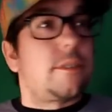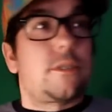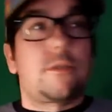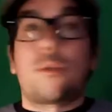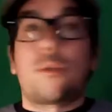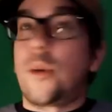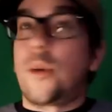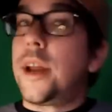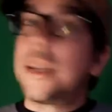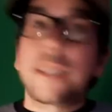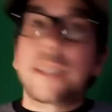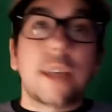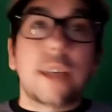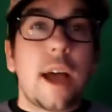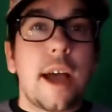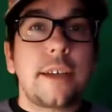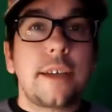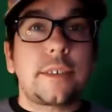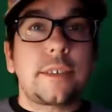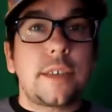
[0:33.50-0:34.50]

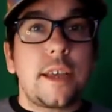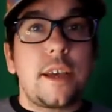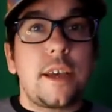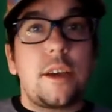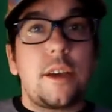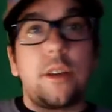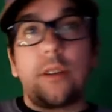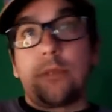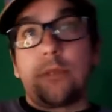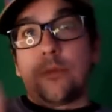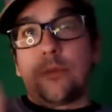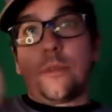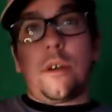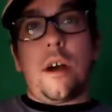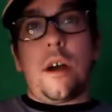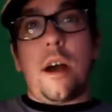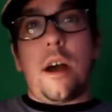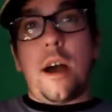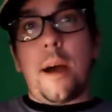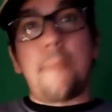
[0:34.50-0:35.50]
criticize it,
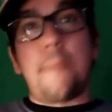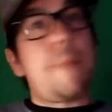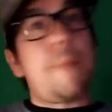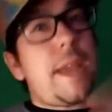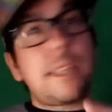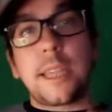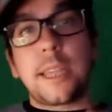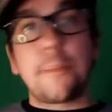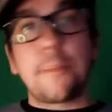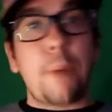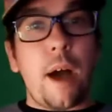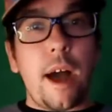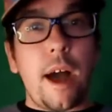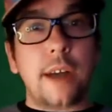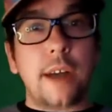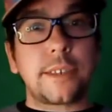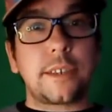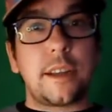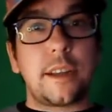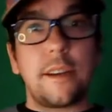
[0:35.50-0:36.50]
mainly
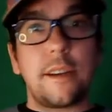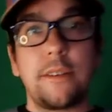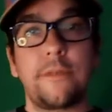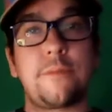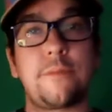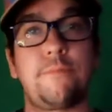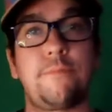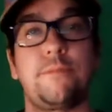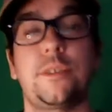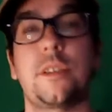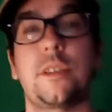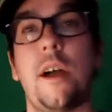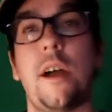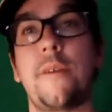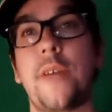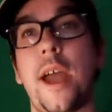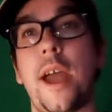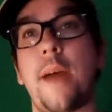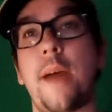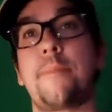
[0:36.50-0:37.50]
positive stuff
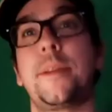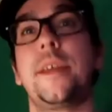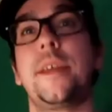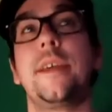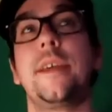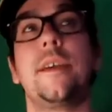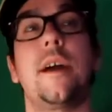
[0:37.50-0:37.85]
happening.